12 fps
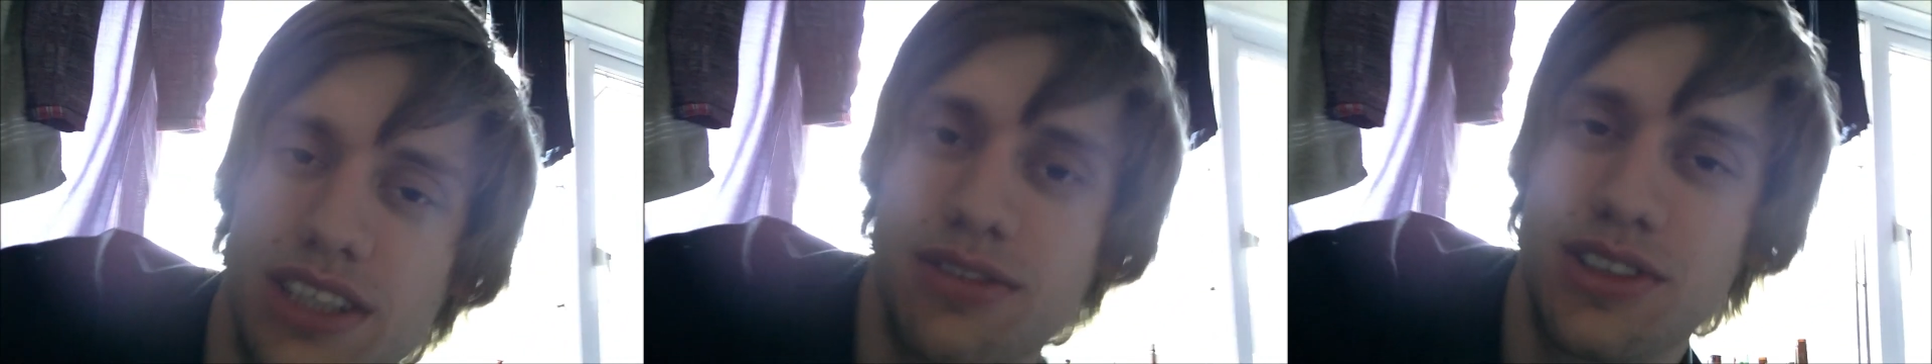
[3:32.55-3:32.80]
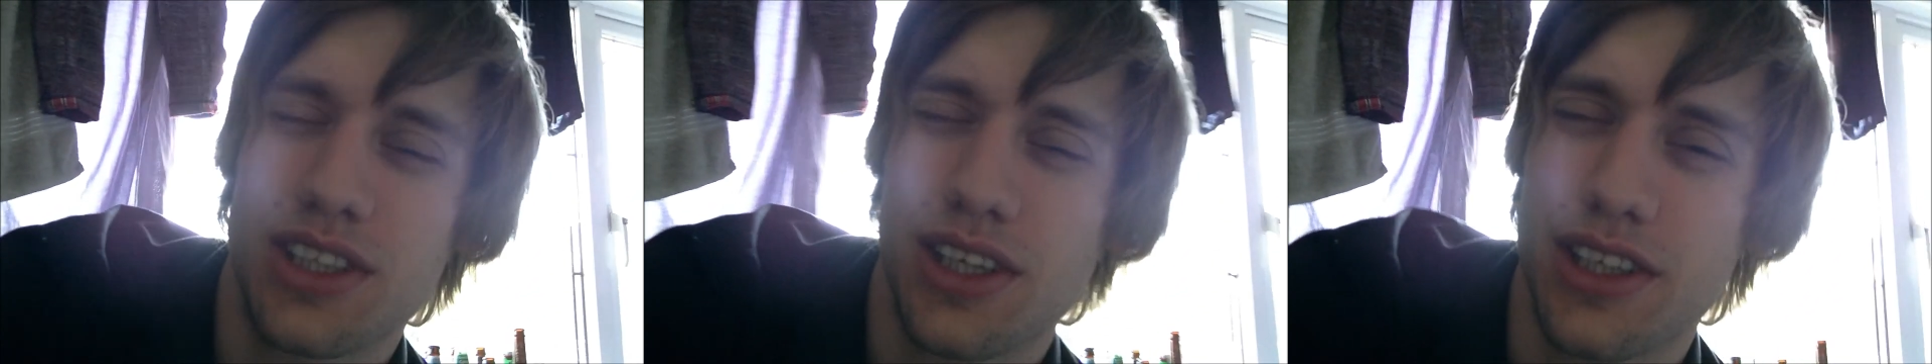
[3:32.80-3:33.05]

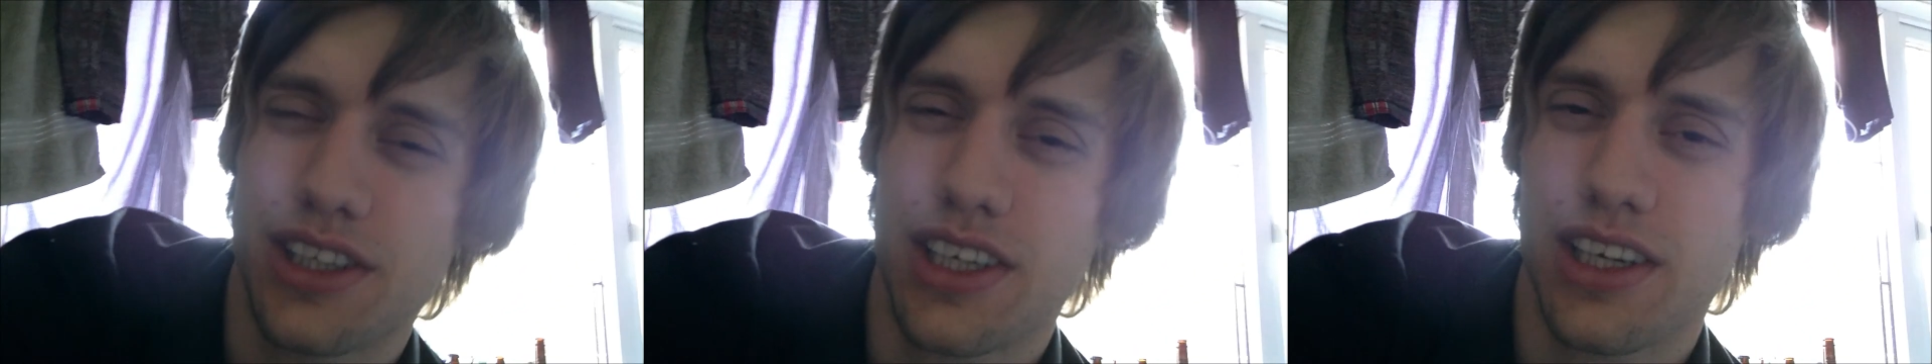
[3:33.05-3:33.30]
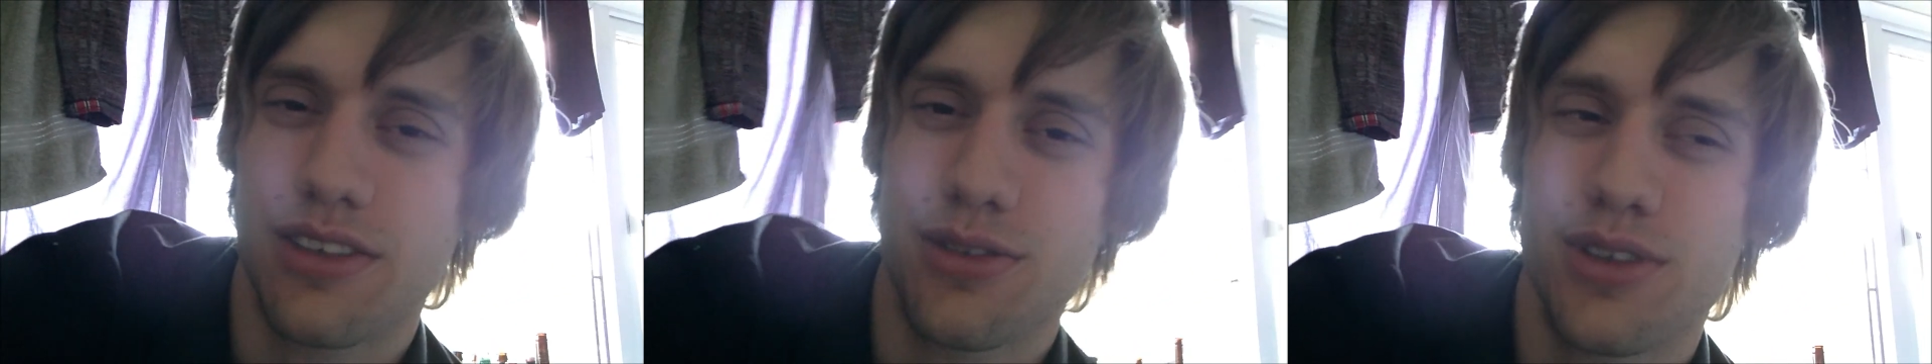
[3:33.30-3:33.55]
shift, so you
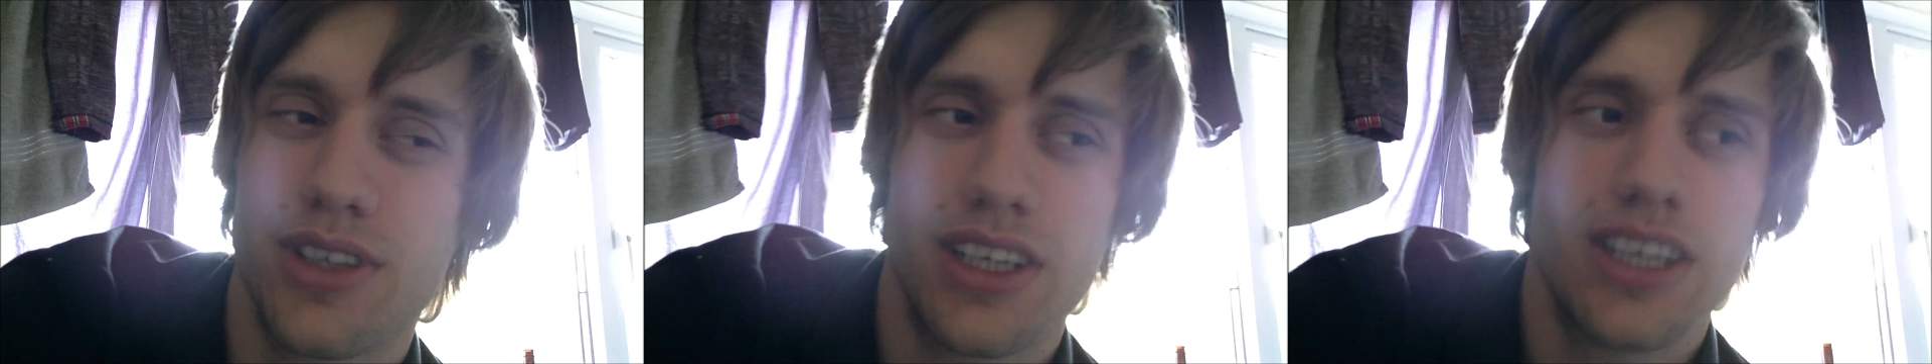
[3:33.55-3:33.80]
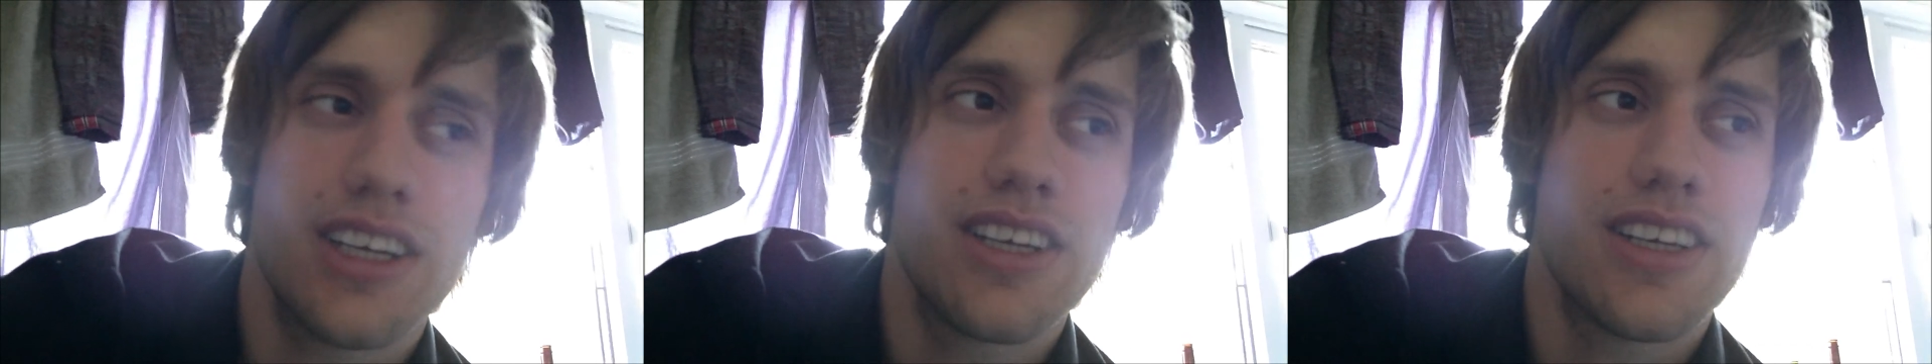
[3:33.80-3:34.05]
kind of
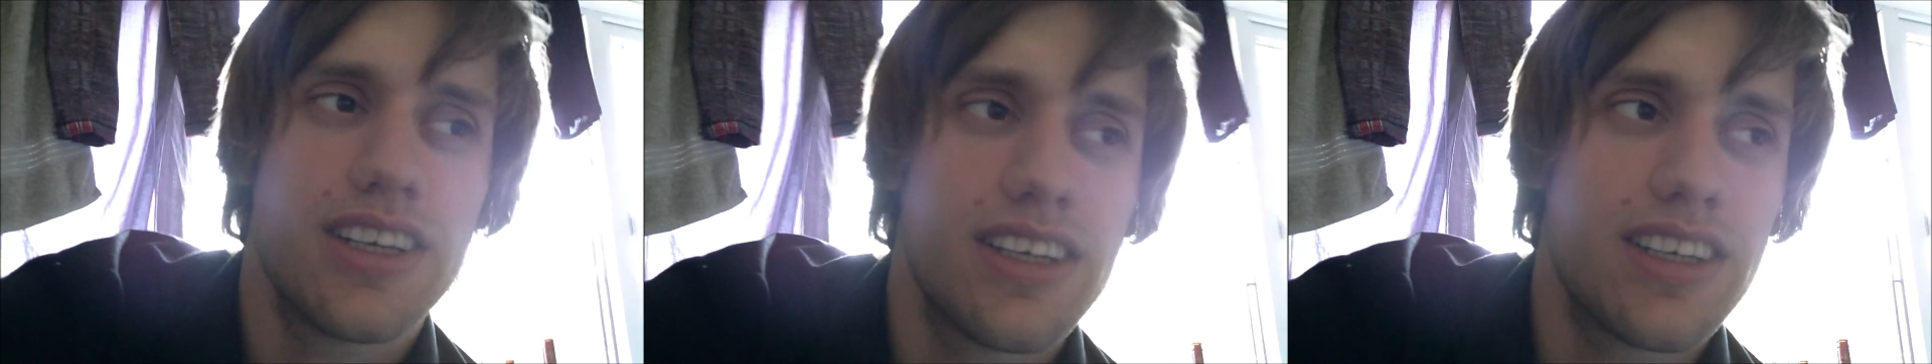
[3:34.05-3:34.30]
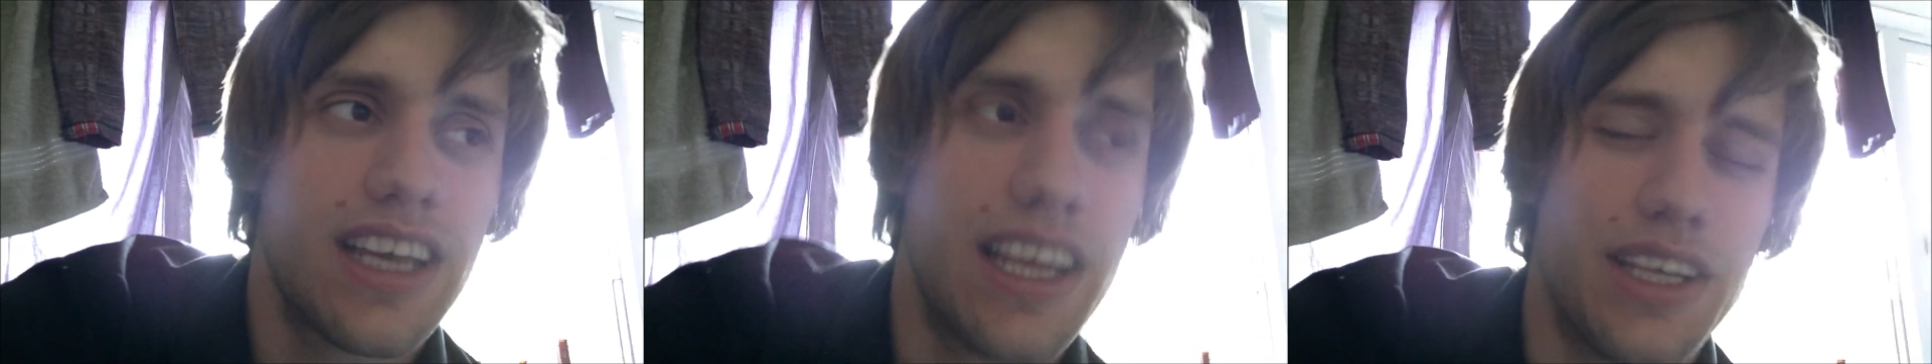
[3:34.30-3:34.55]

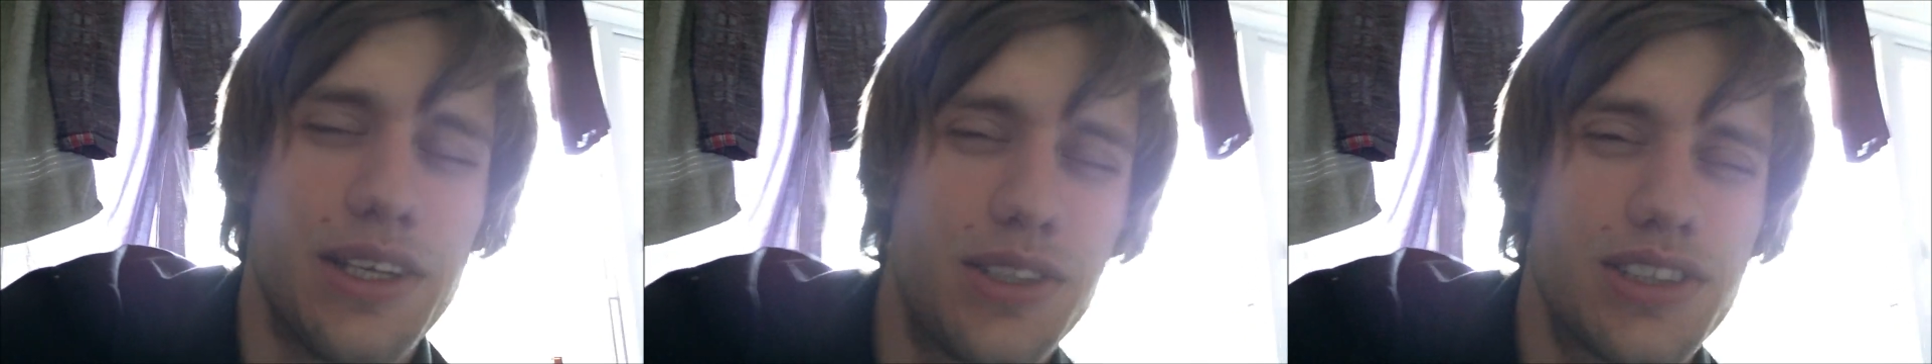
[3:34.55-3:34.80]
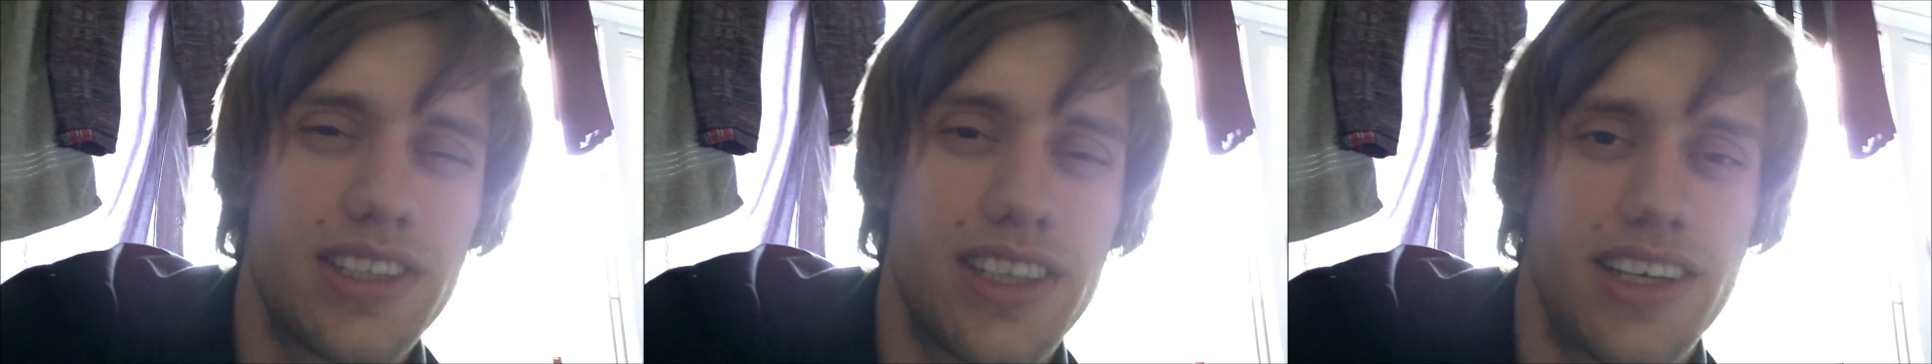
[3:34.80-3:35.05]
get
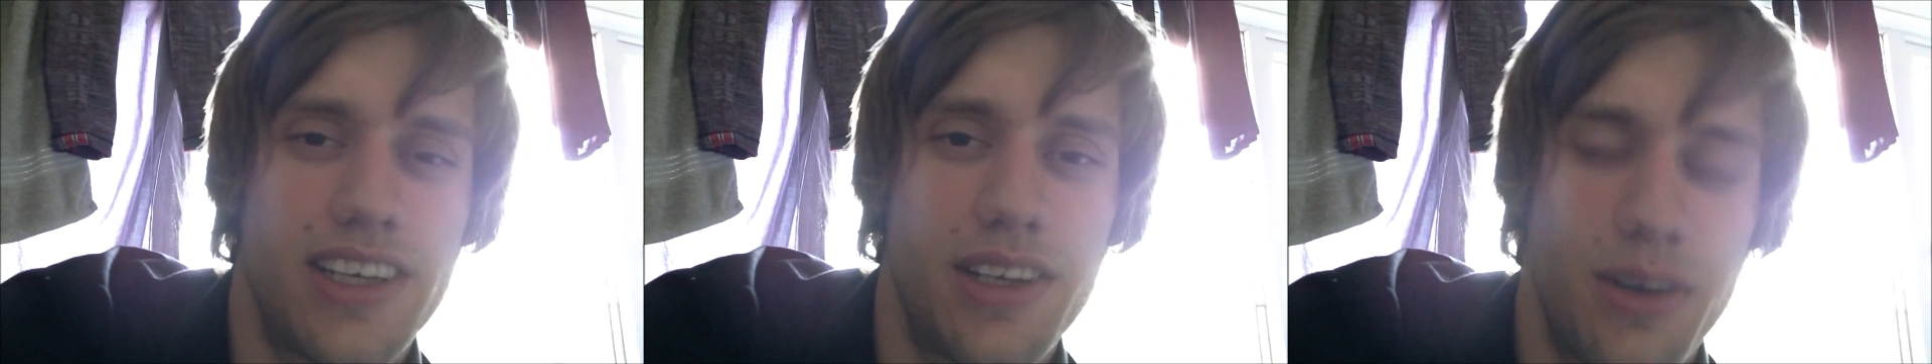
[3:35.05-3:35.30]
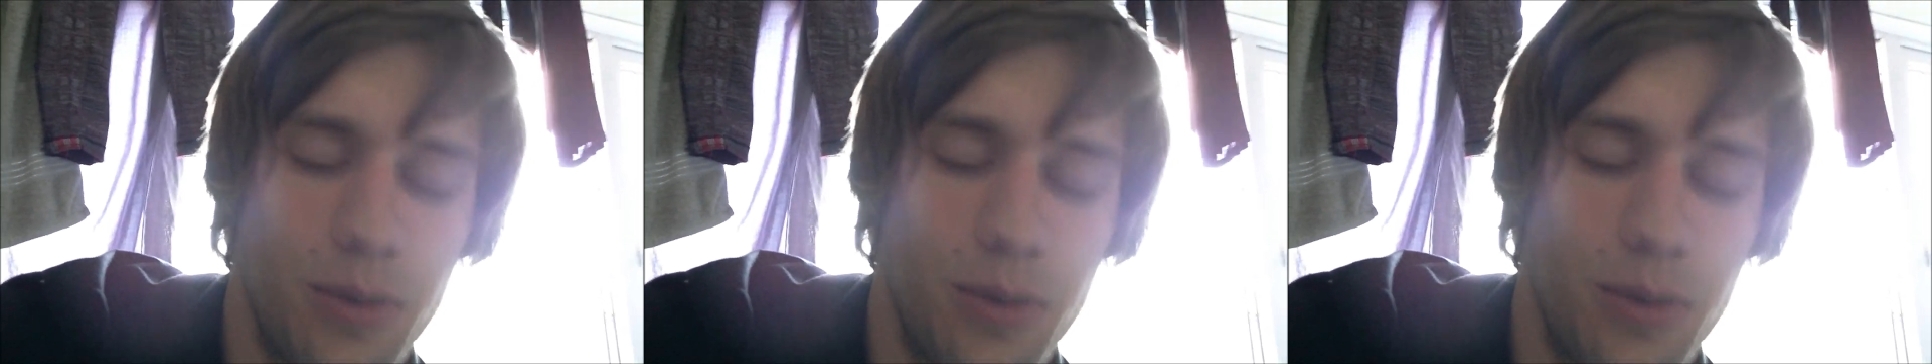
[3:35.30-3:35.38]
used to